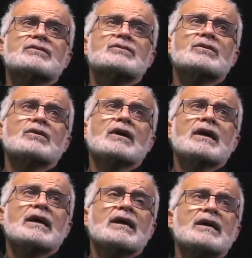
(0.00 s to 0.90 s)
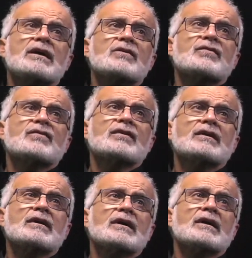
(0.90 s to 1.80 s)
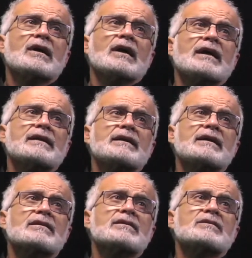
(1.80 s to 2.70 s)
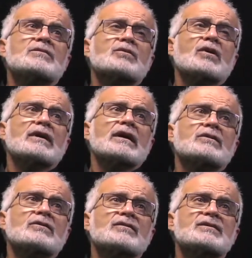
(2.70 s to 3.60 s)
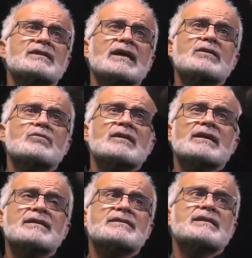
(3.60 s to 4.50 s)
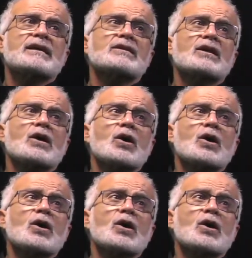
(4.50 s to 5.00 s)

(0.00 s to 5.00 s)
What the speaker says: So if I take the inner product of a state with another state